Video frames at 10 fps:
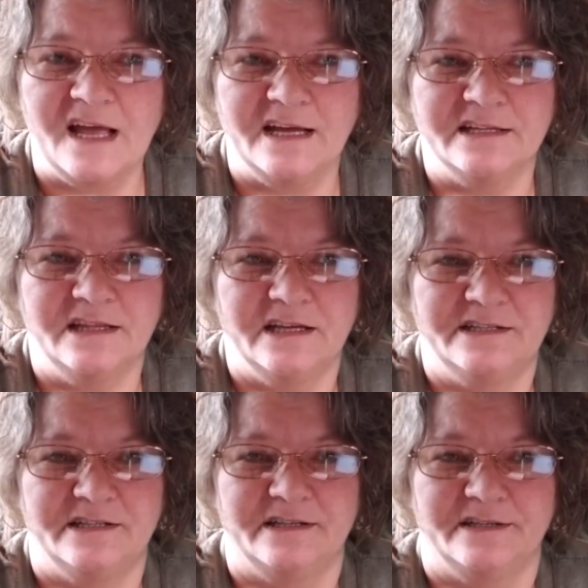I'd like
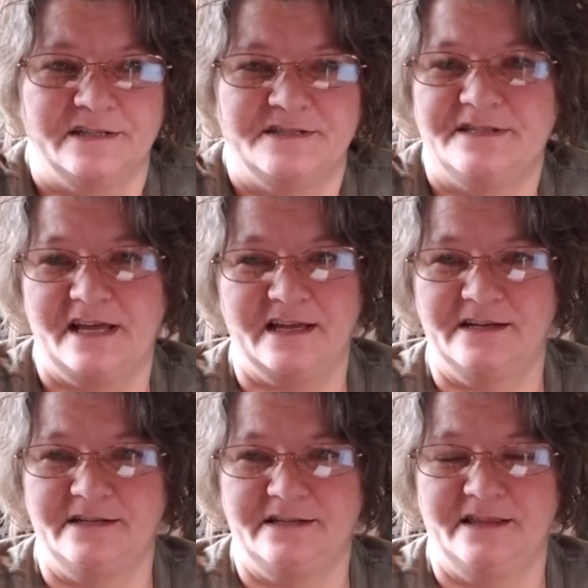to say
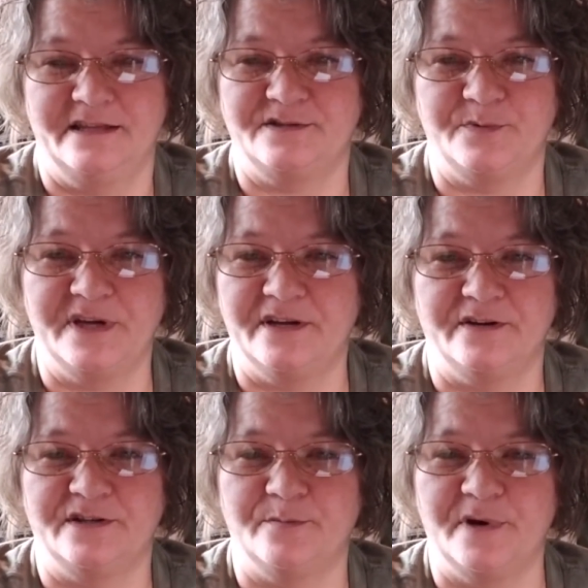this week or
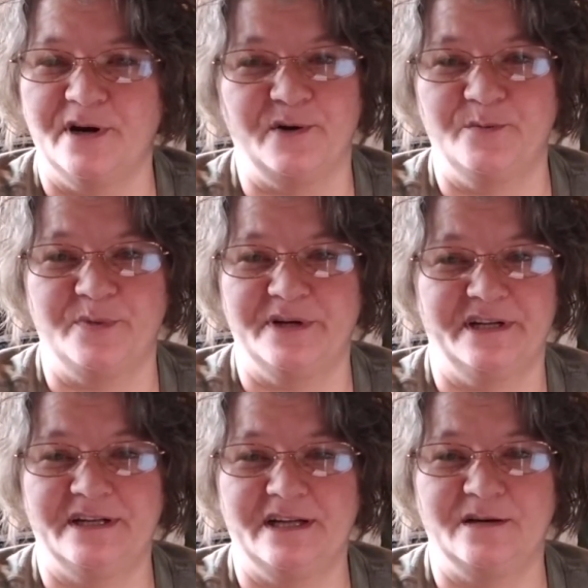tomorrow, but
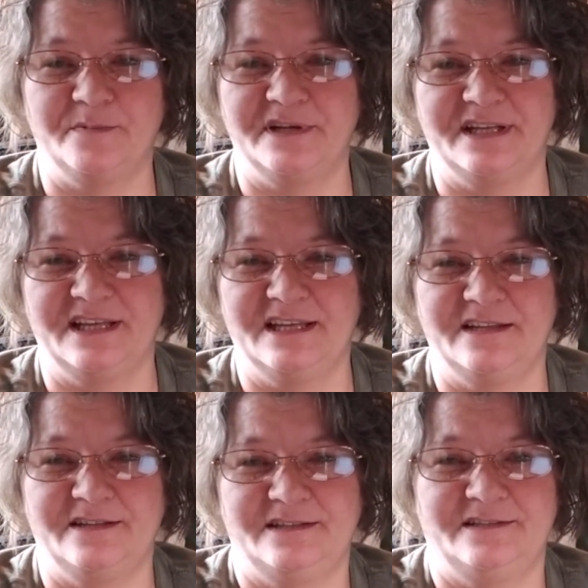it'd be
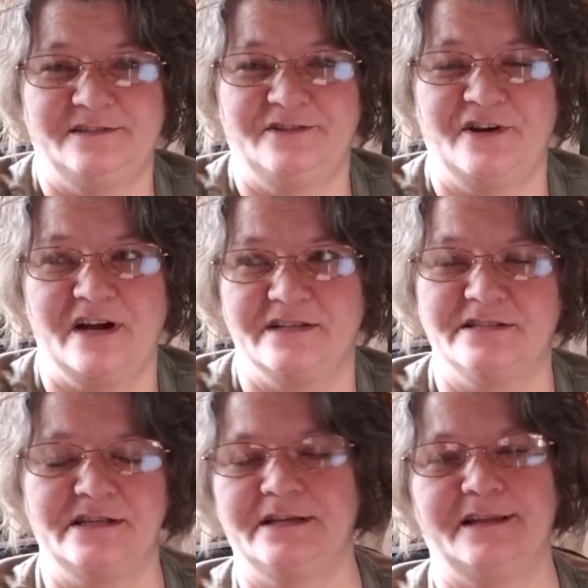
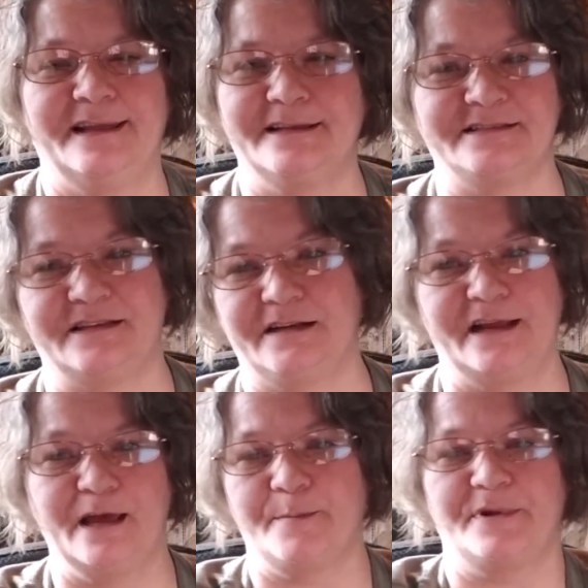crazy. It isn't gonna
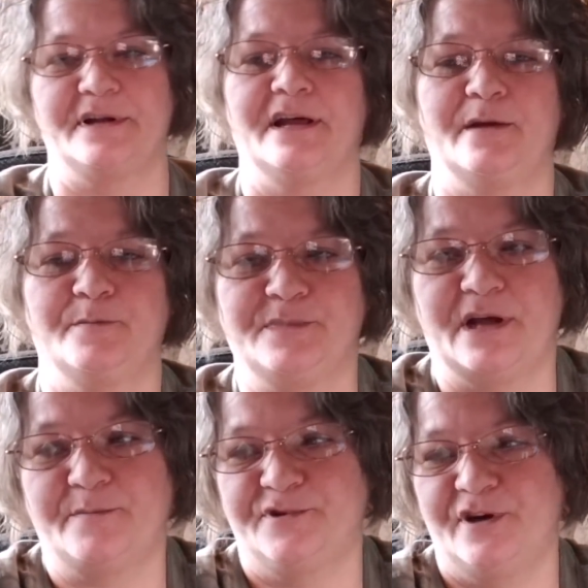happen.
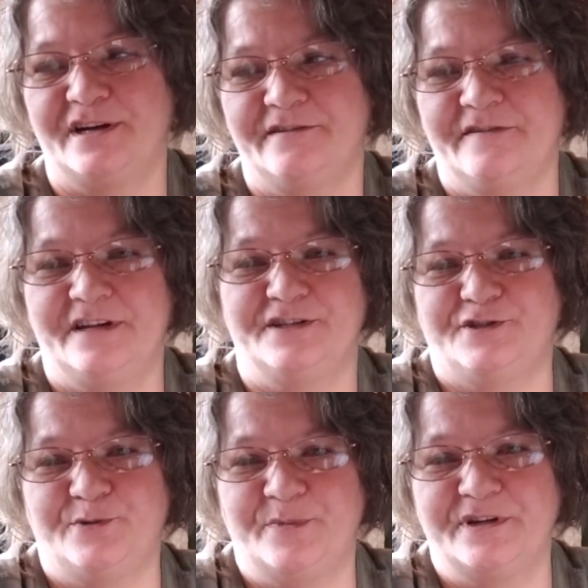I'm trying to finish
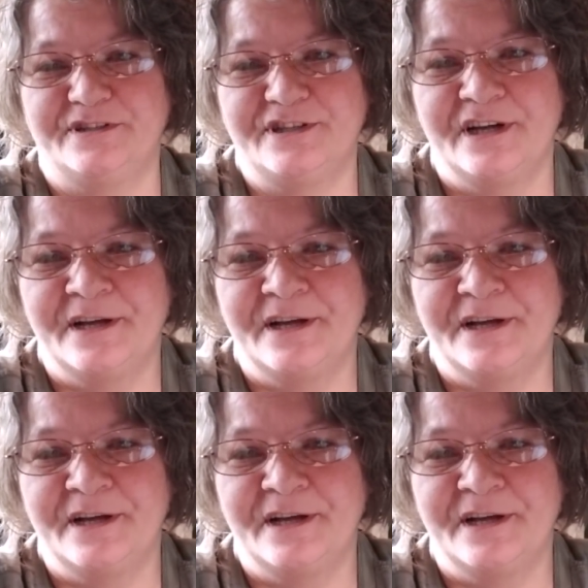too much.